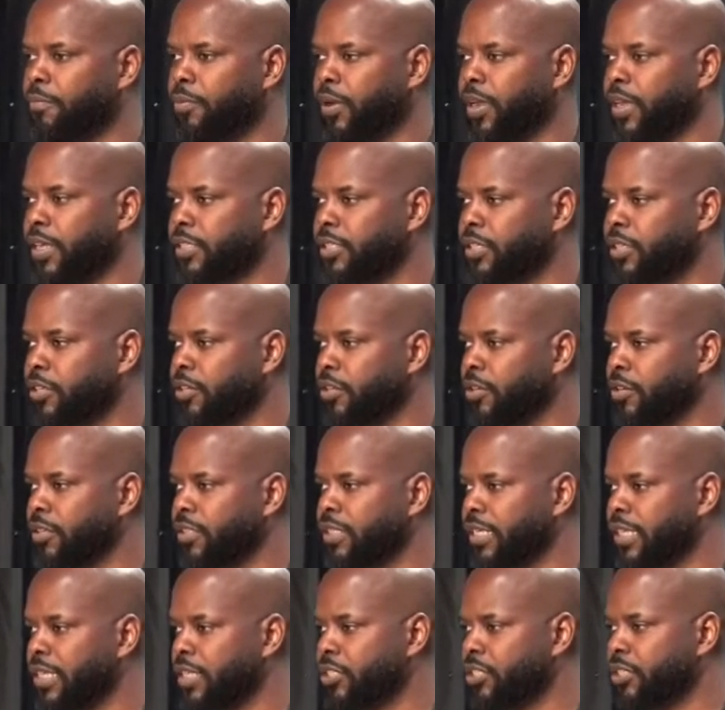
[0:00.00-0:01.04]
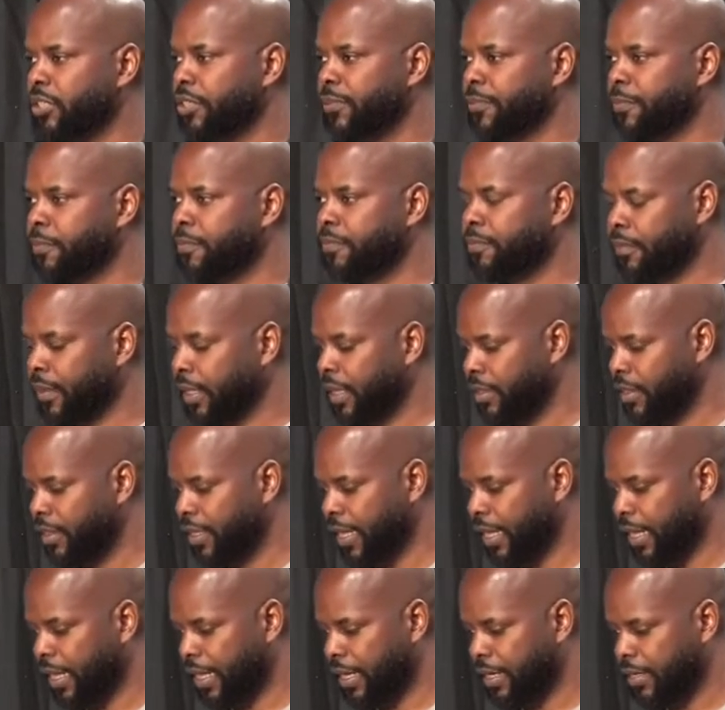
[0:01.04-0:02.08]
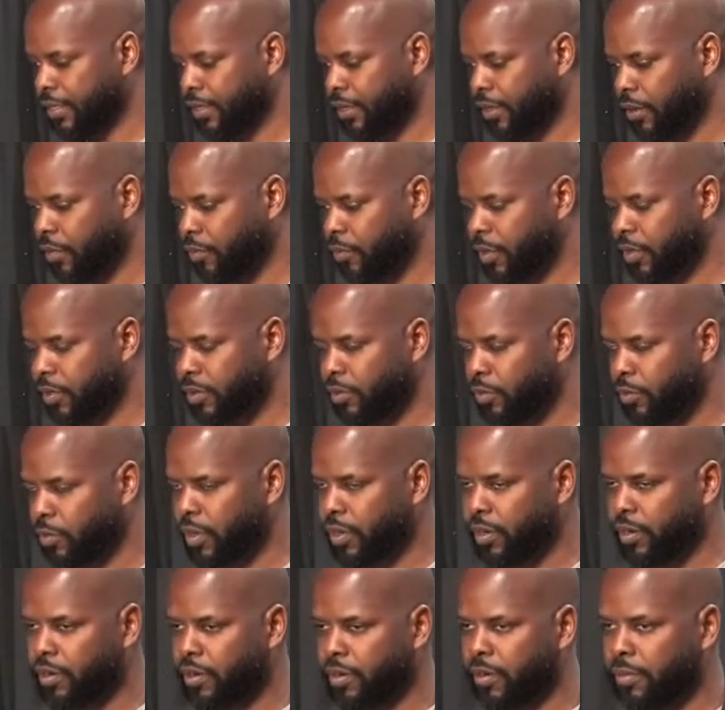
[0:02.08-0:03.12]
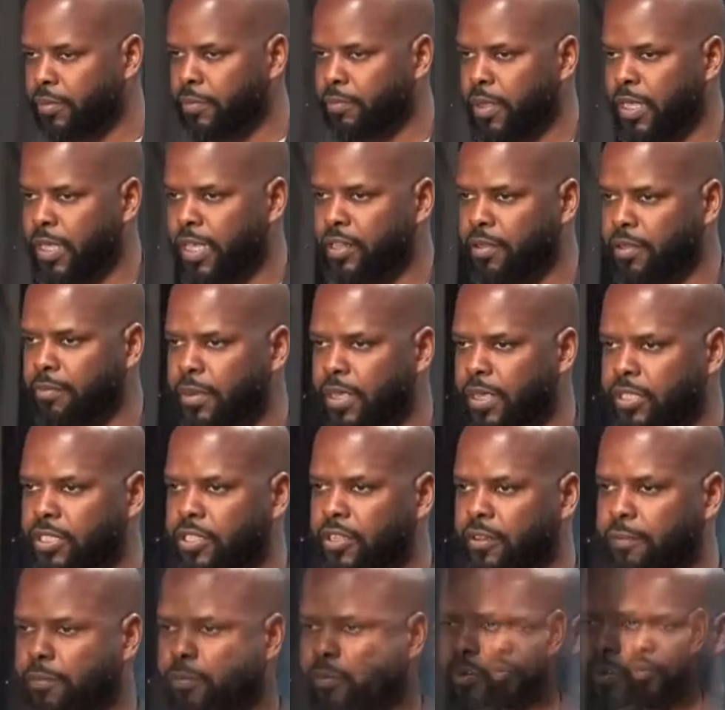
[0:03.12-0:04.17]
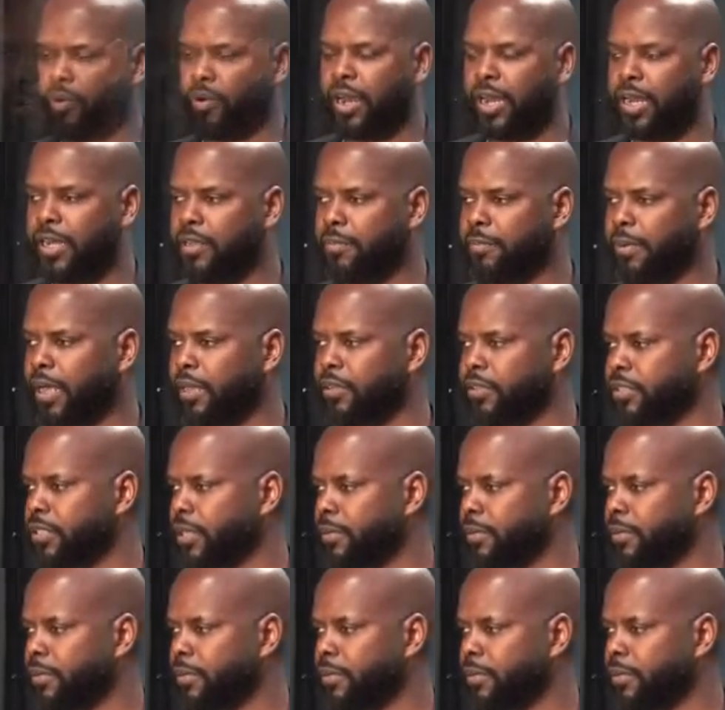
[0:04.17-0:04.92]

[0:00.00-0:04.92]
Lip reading: bring to your attention that we're in the midst of praying about